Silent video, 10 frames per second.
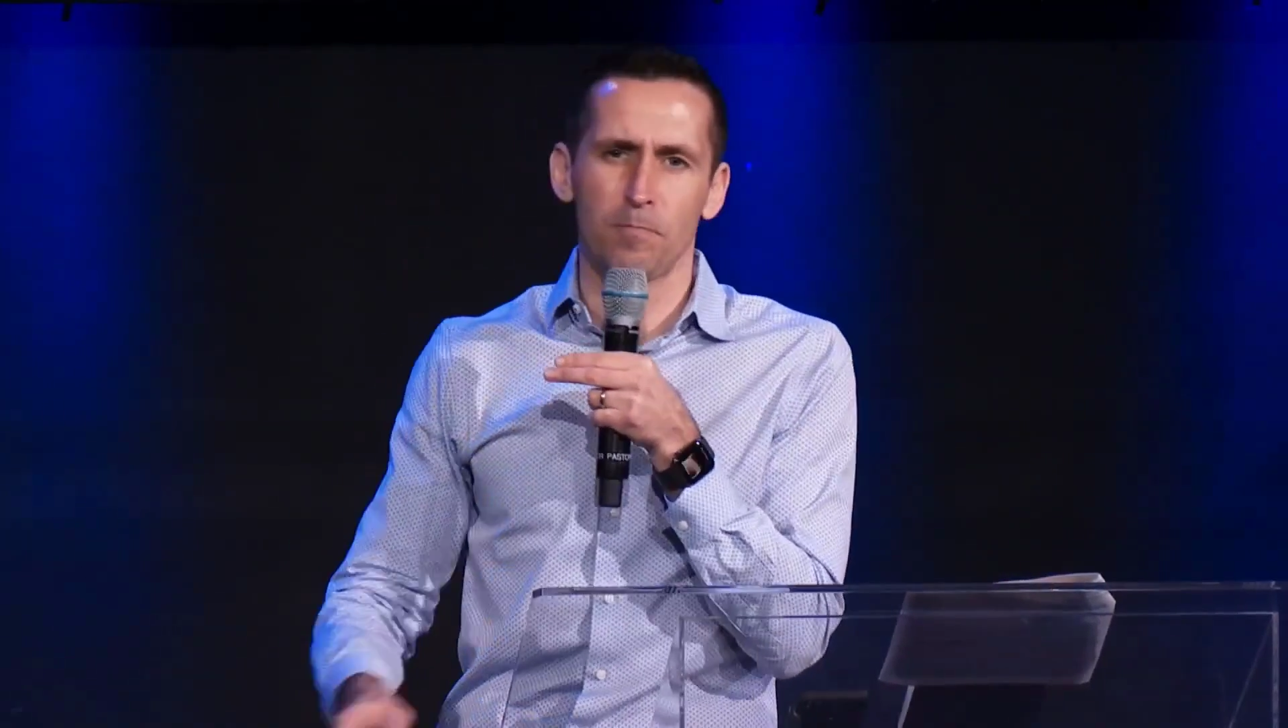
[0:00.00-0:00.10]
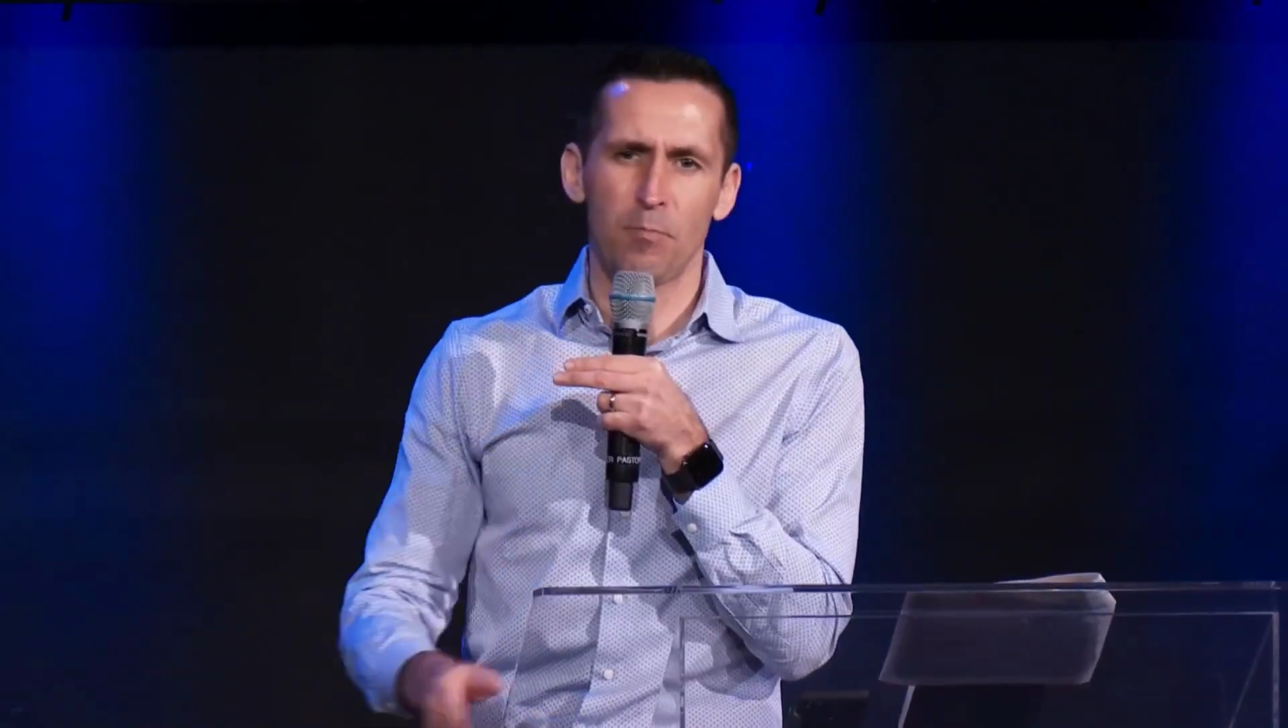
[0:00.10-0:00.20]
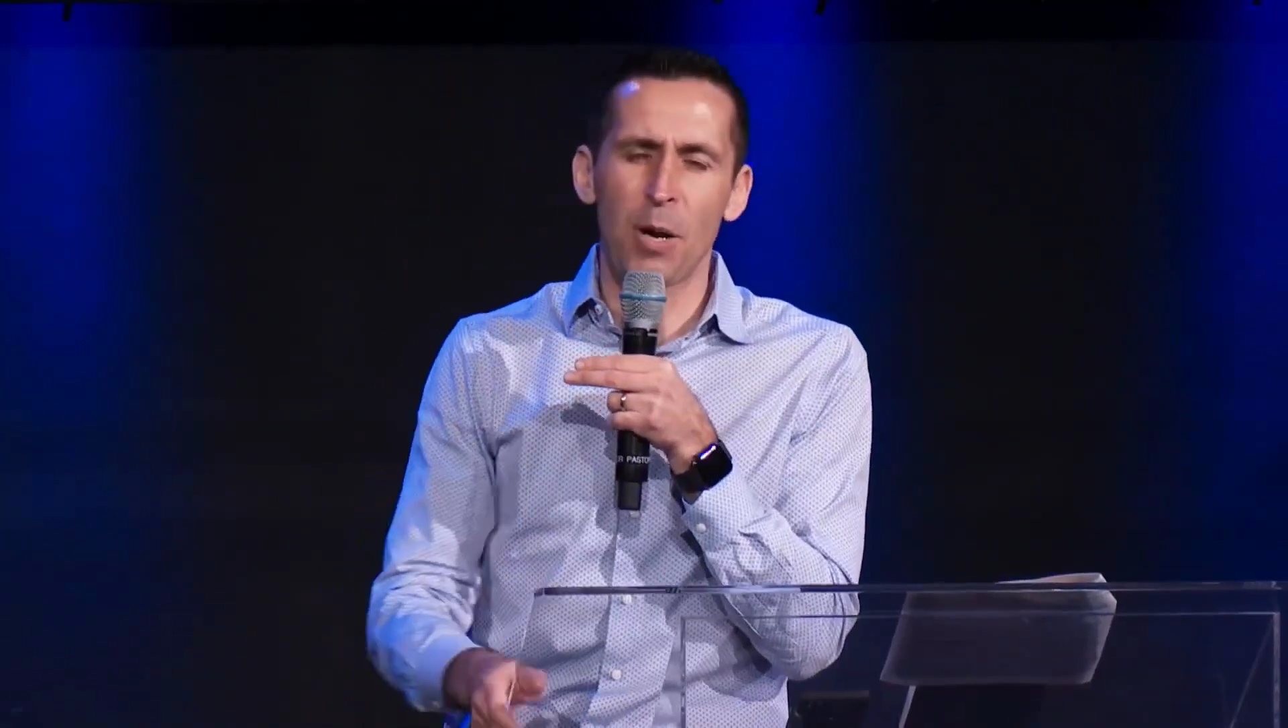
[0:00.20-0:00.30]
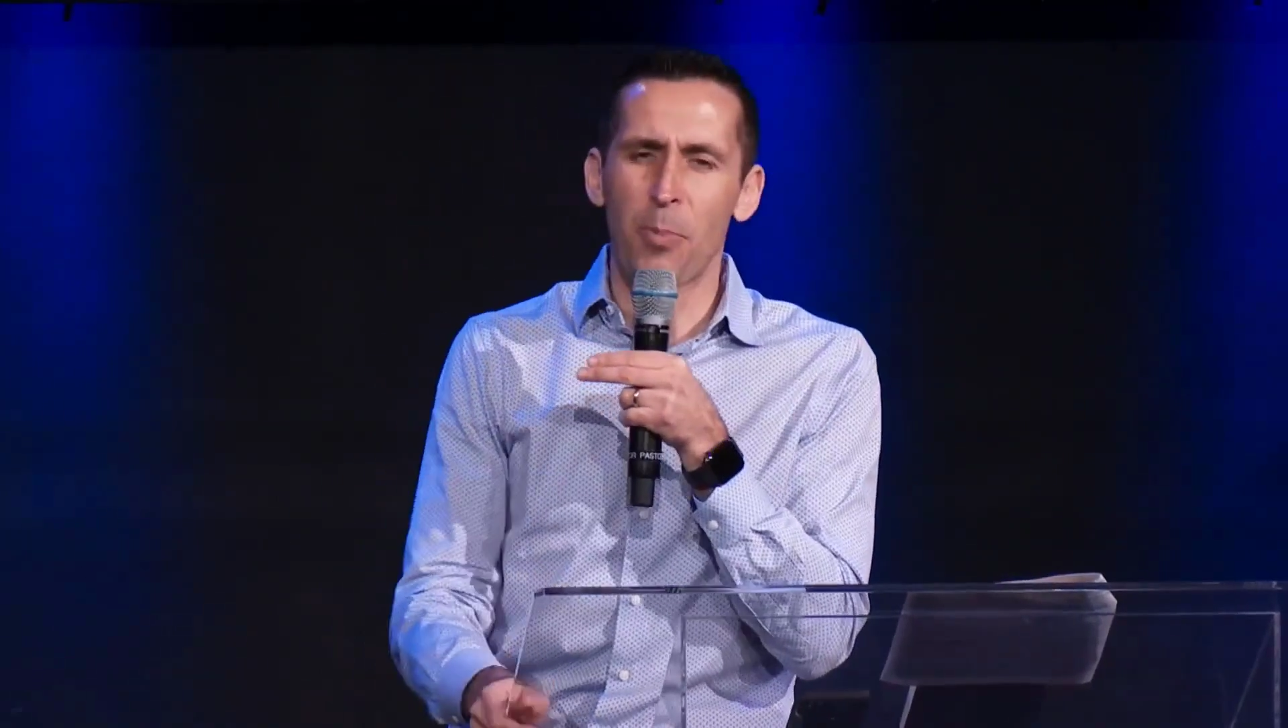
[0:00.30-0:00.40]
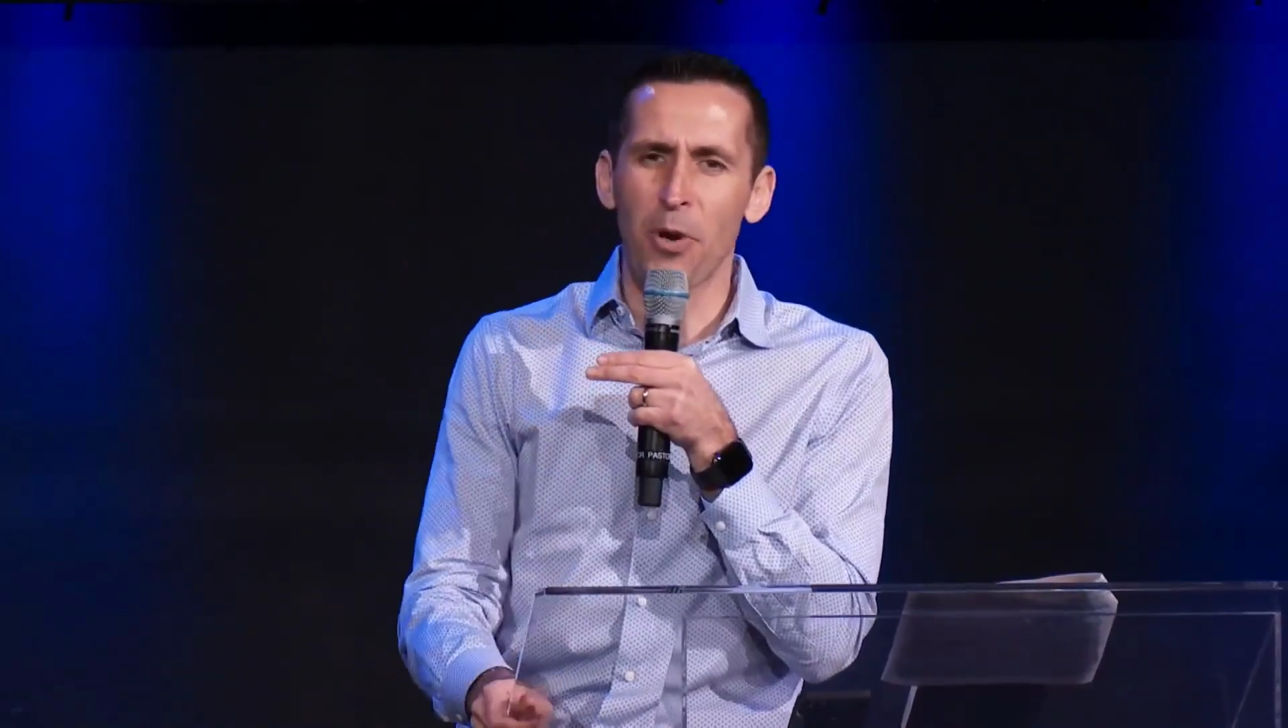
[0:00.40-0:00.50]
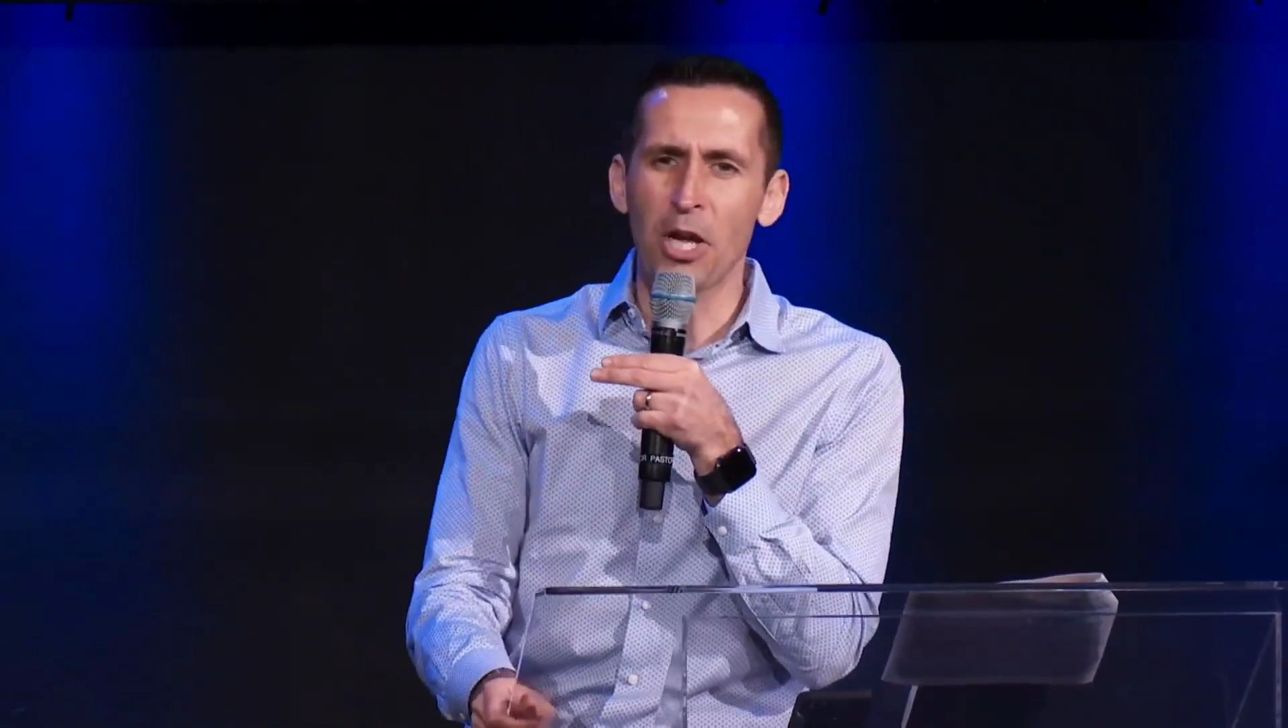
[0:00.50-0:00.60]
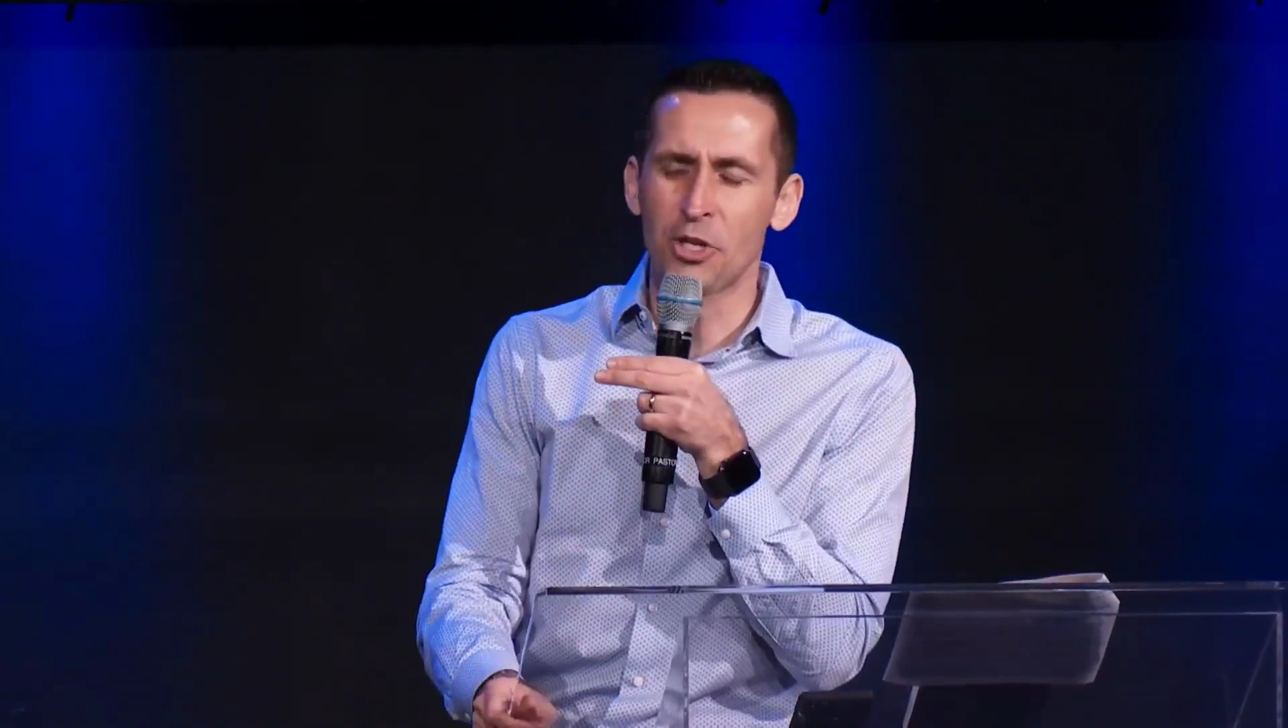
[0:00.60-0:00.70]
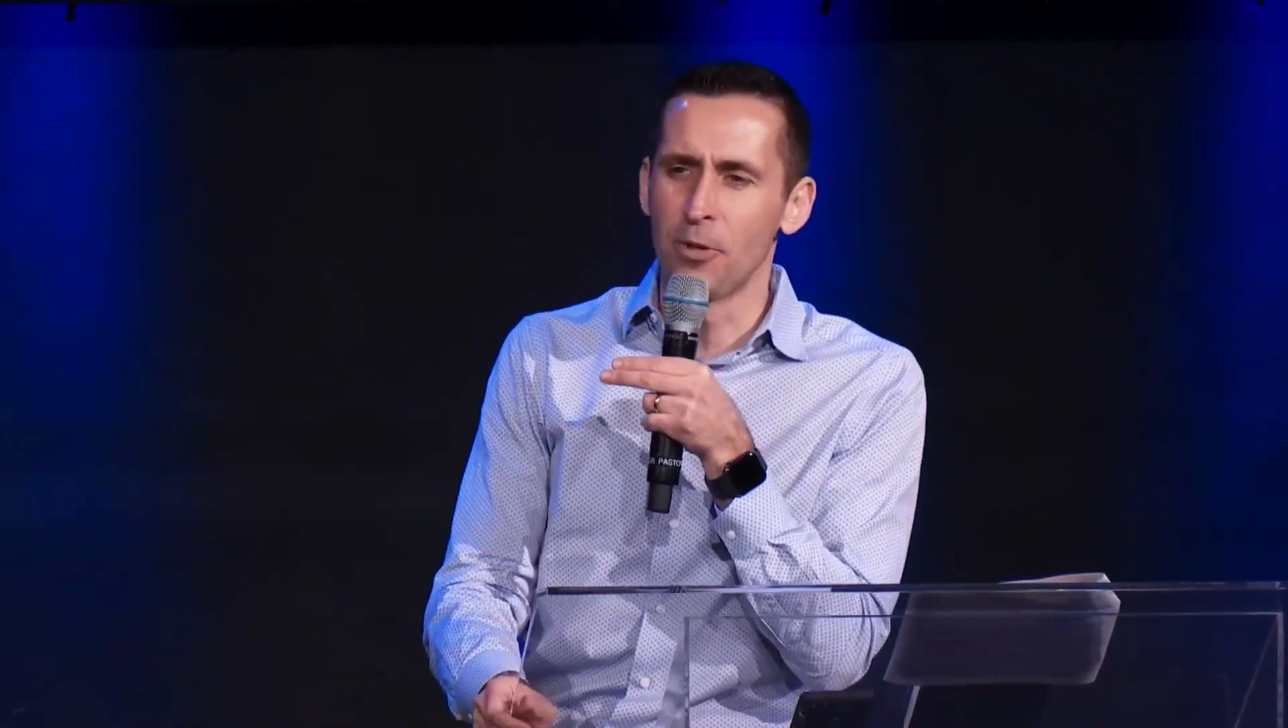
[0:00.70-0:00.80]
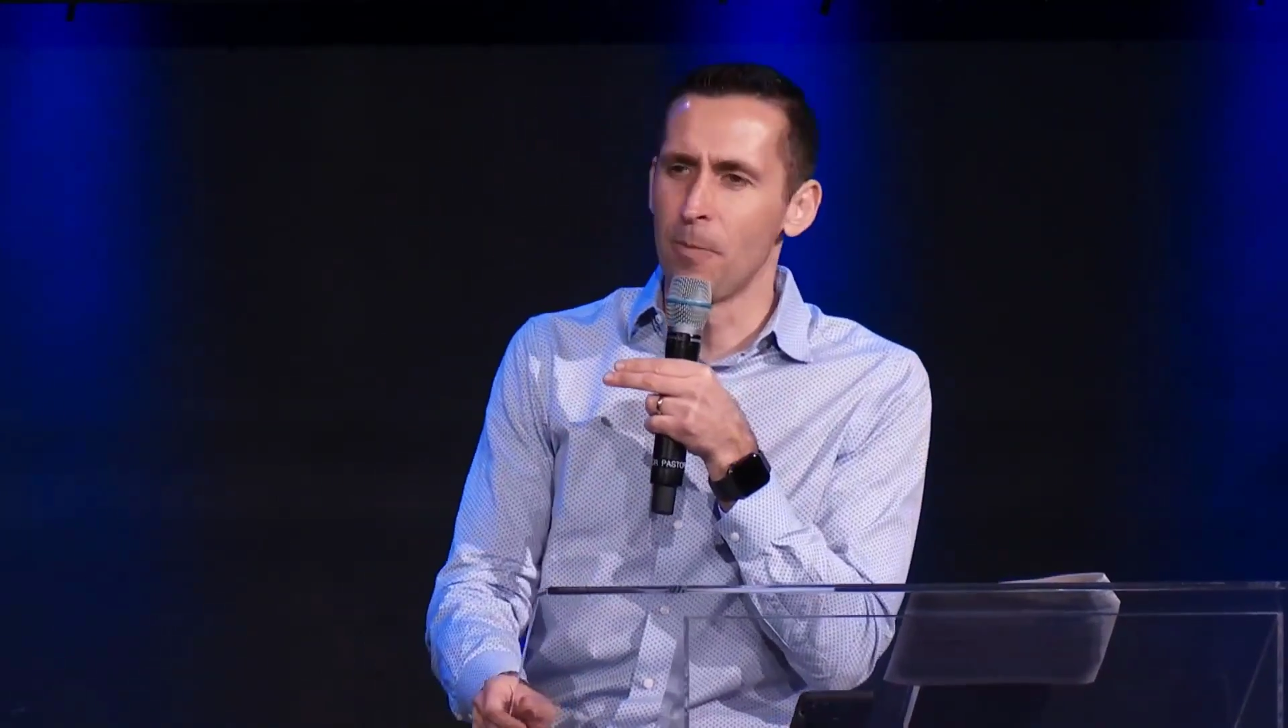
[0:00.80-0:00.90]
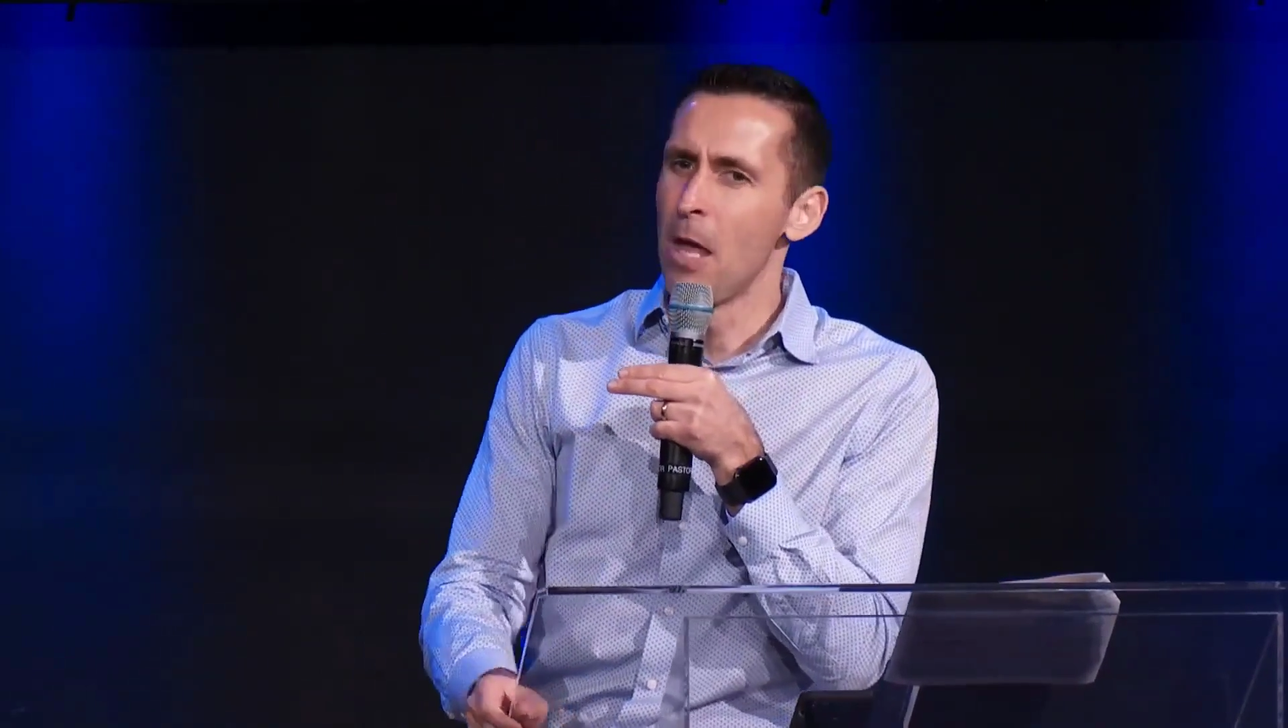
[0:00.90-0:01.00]

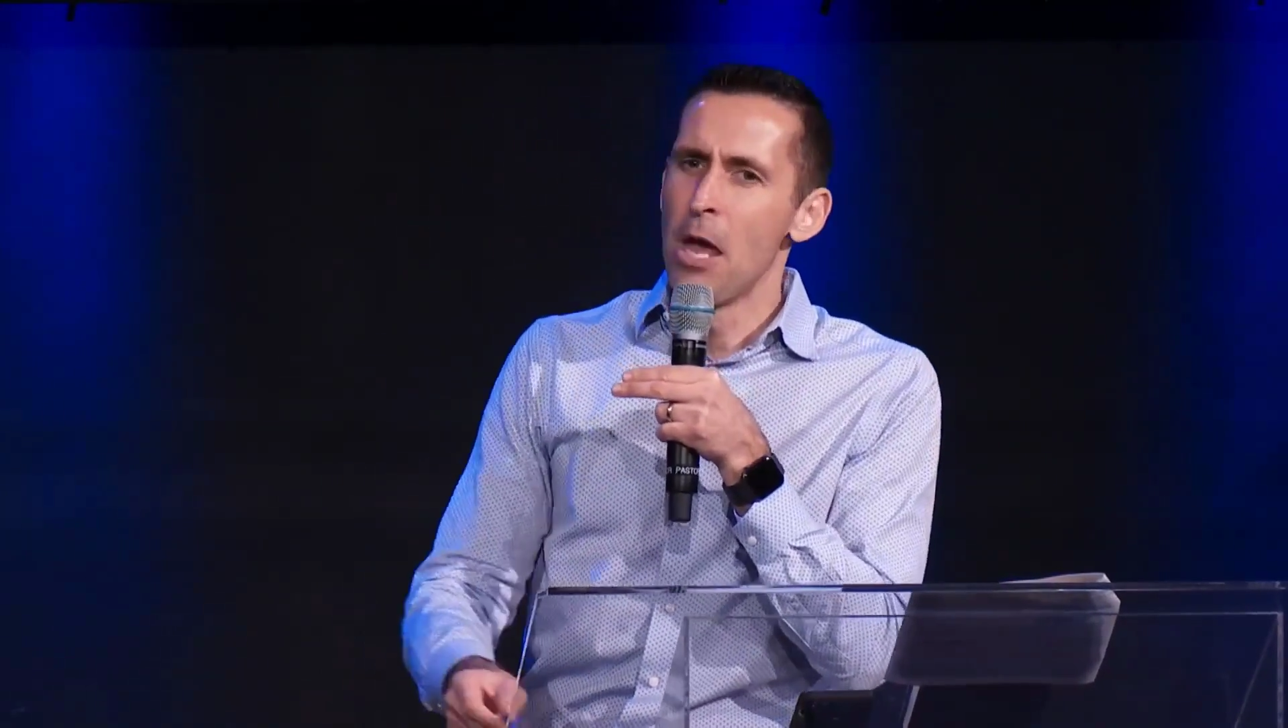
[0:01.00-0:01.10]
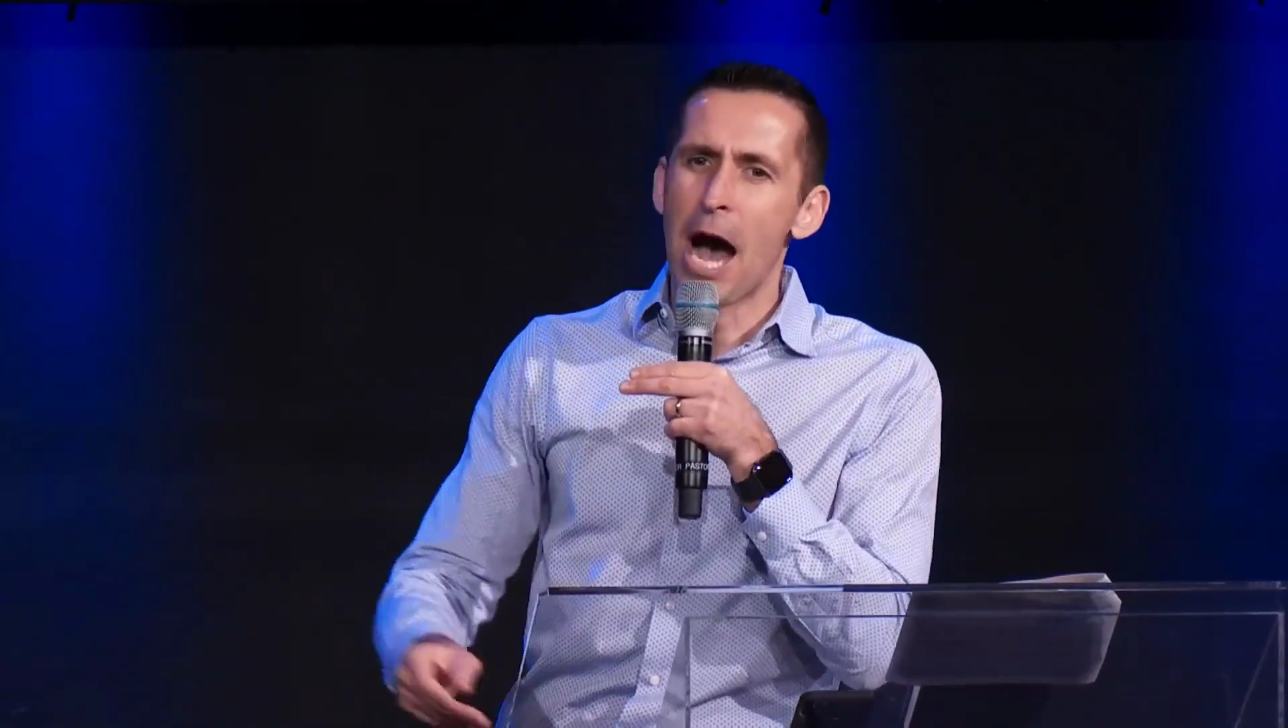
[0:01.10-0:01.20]
preparation.